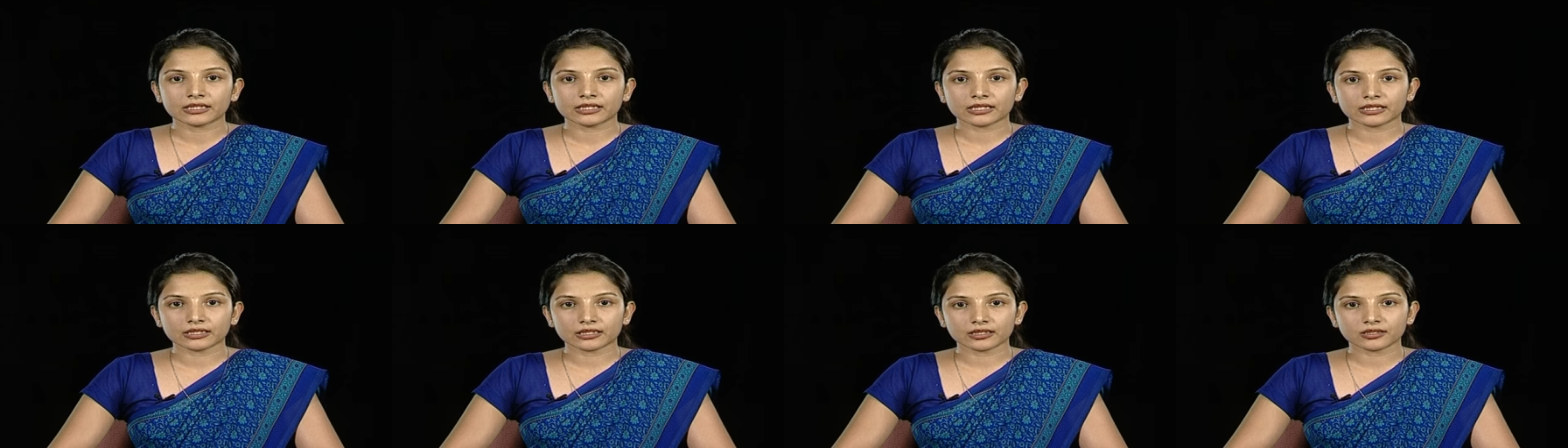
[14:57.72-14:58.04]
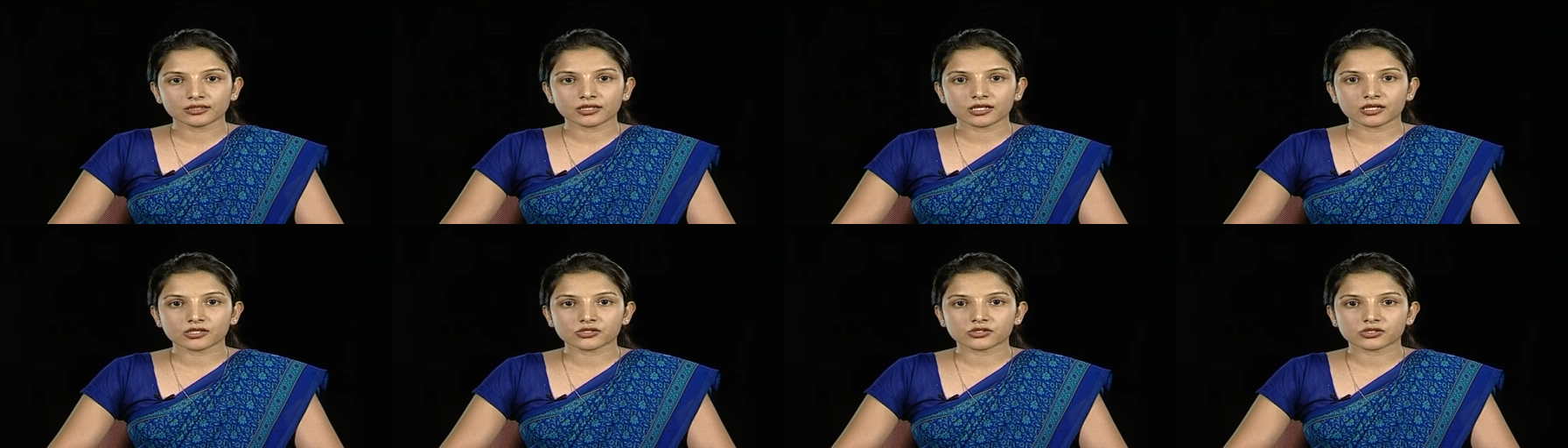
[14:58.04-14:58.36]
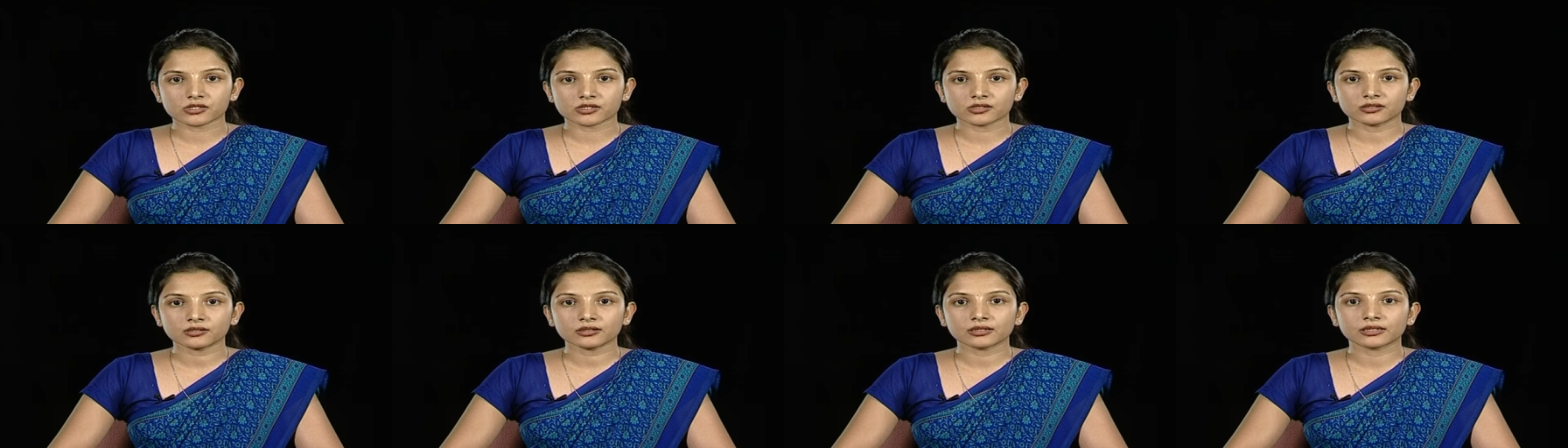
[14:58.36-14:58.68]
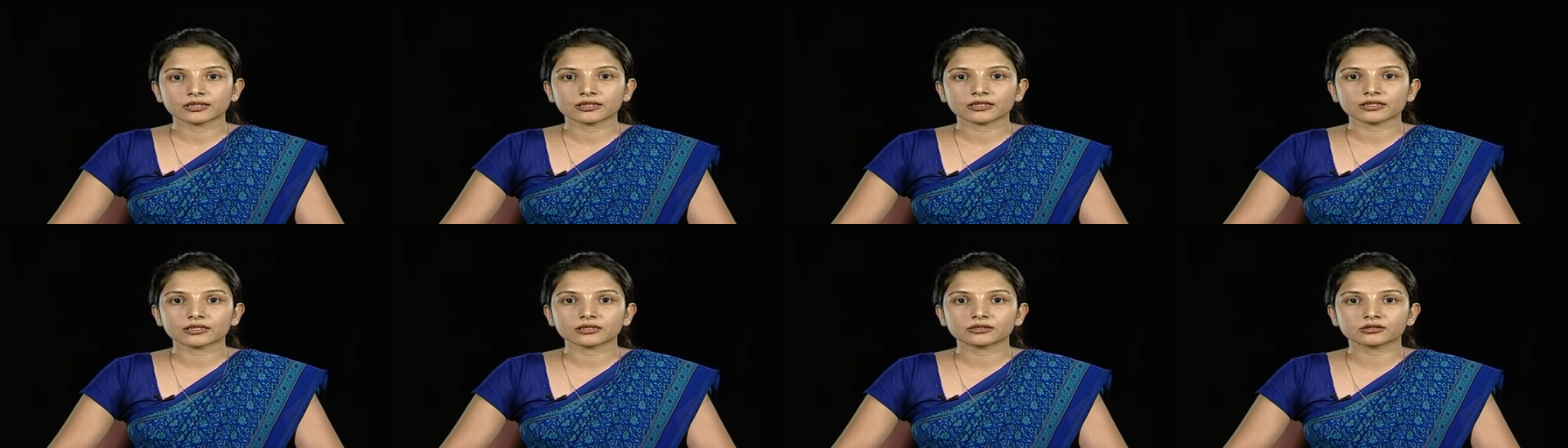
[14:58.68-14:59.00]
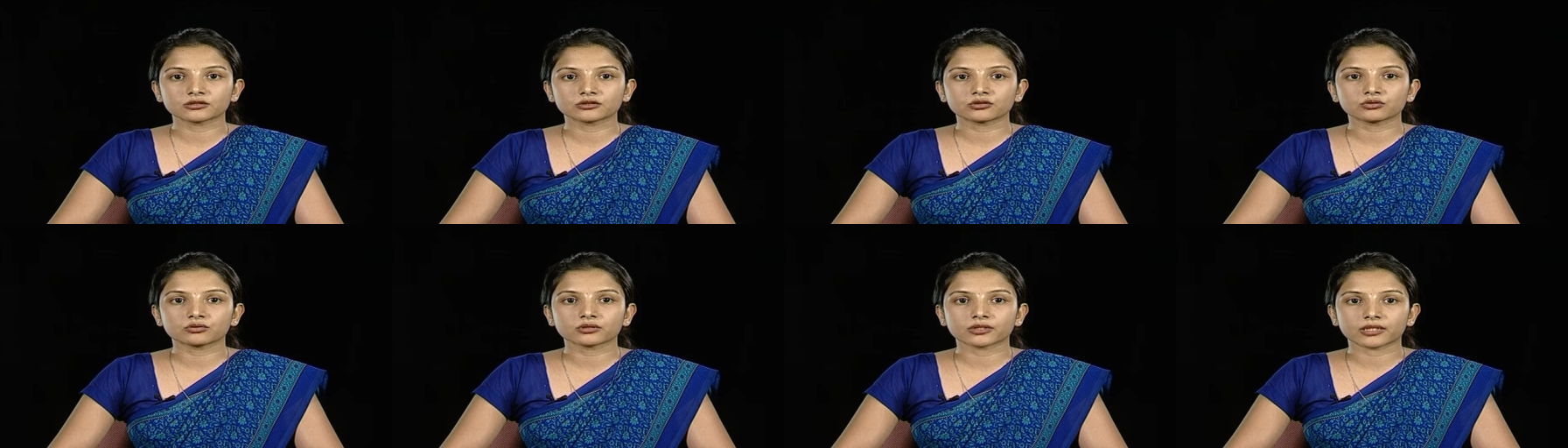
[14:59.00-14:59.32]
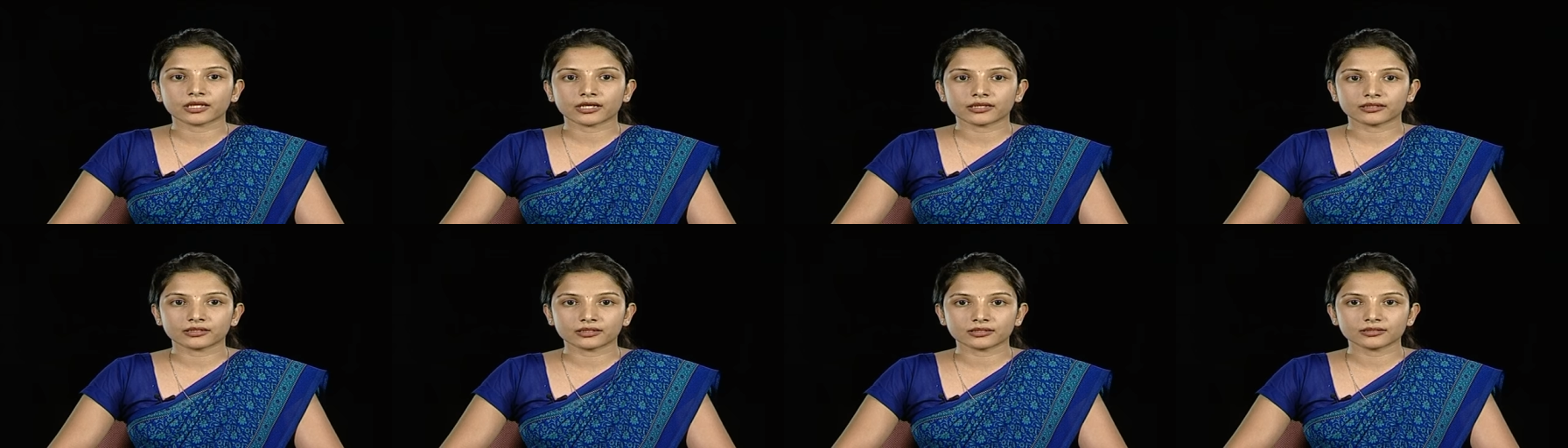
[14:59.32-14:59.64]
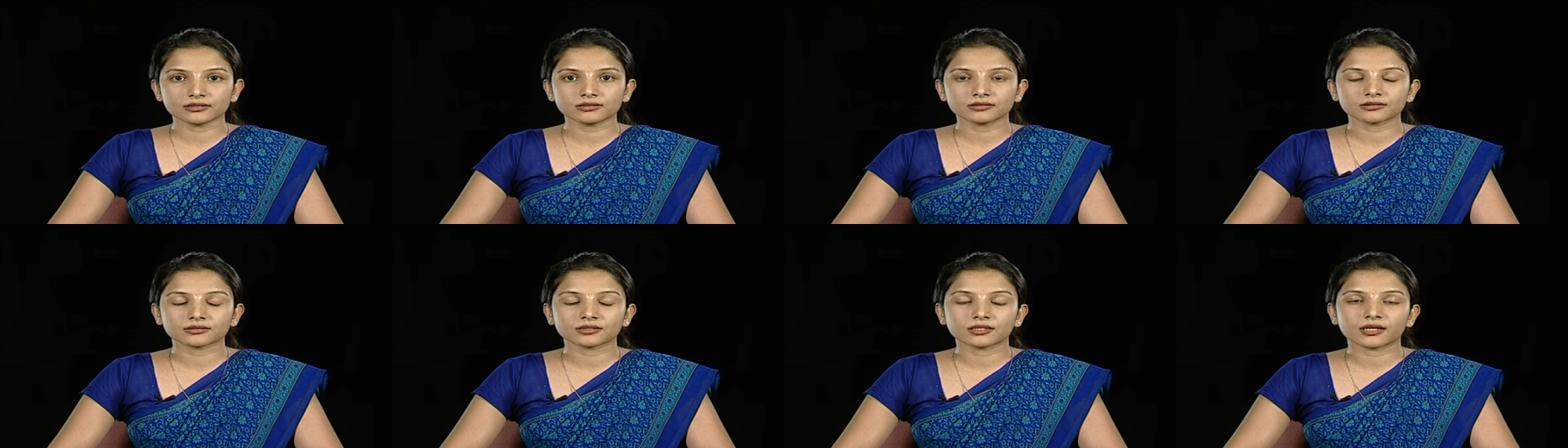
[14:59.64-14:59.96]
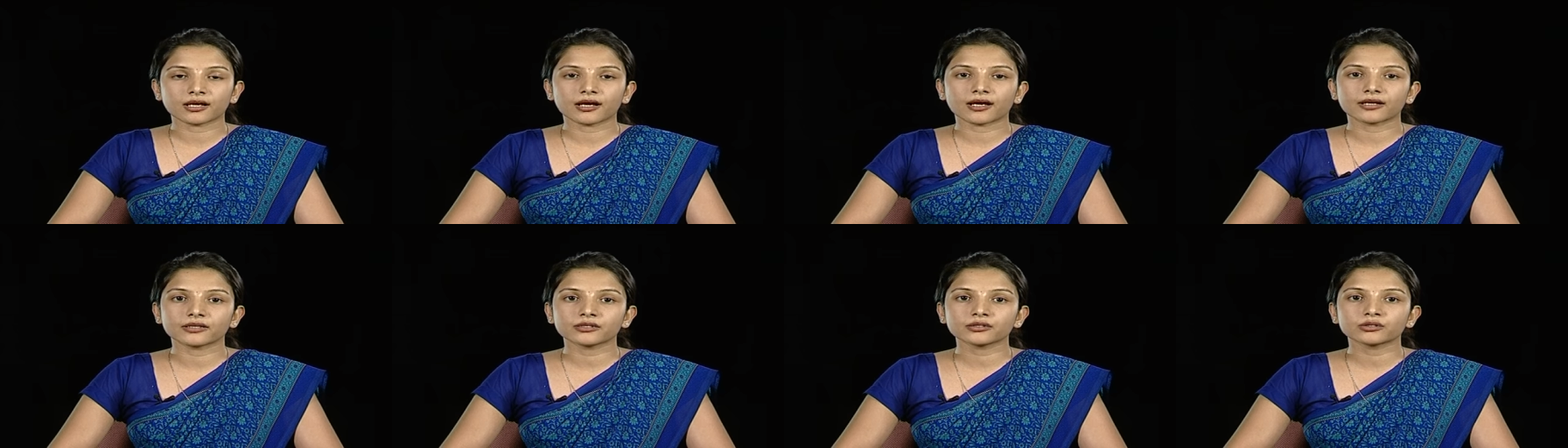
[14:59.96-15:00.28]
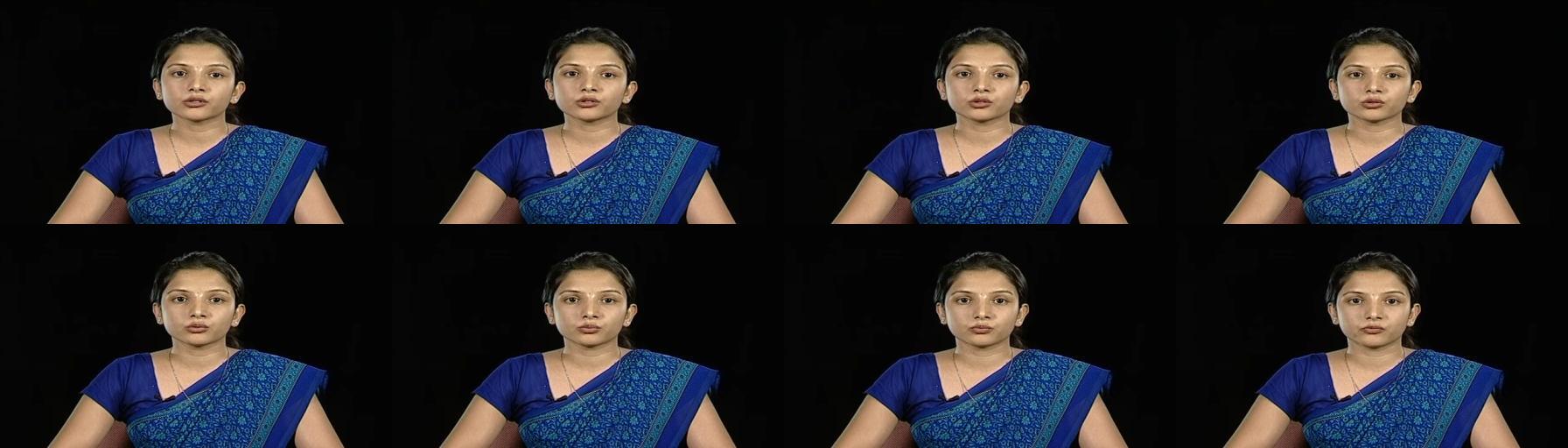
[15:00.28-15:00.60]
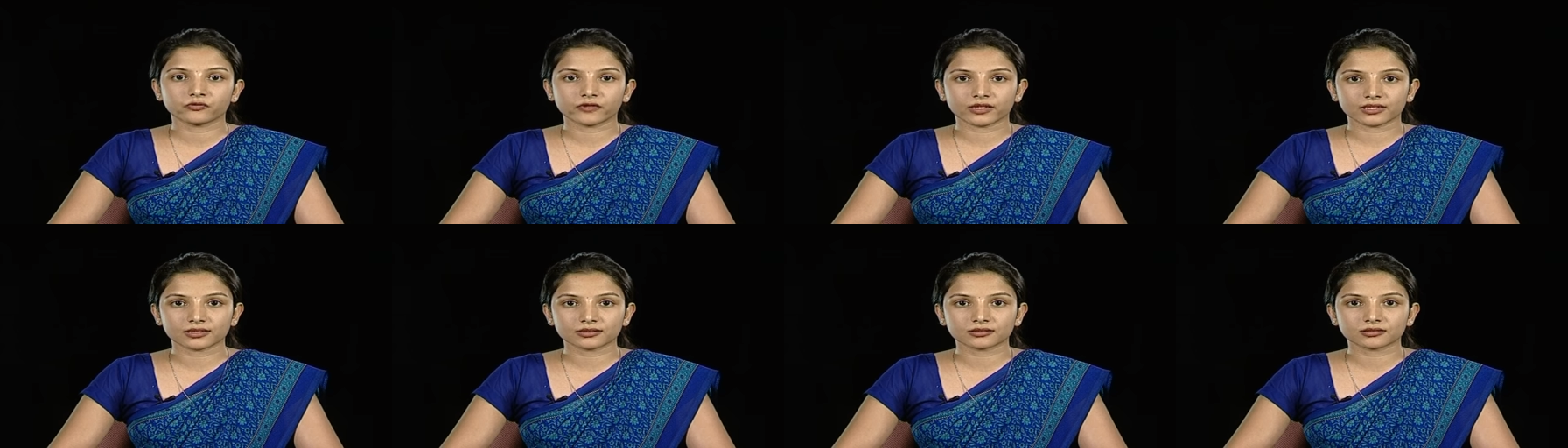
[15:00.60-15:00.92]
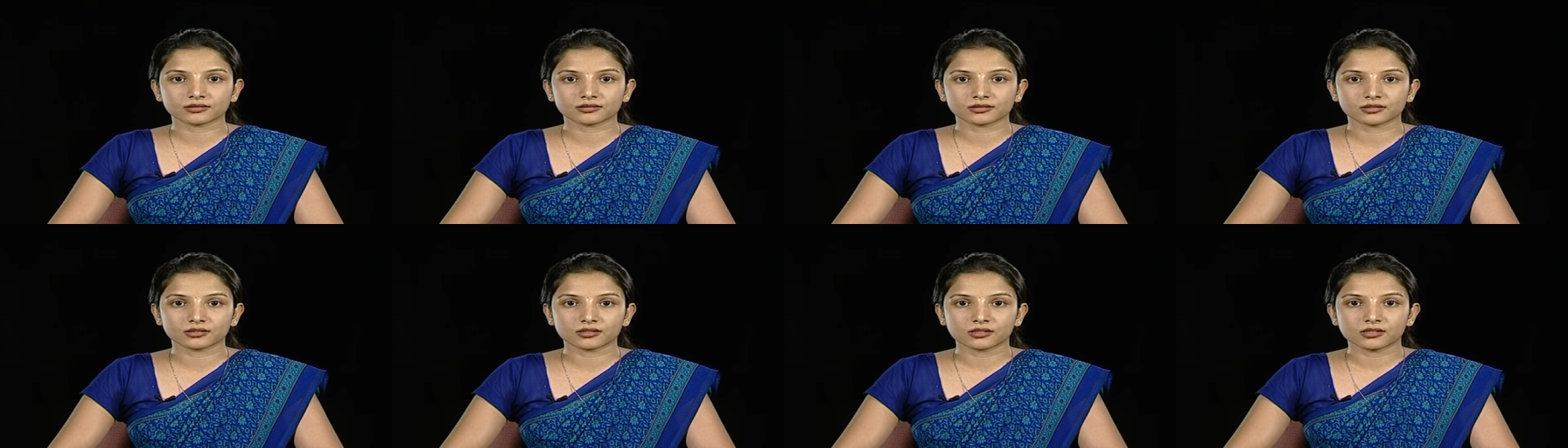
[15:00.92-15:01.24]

Irrigation is through canals and tube wells.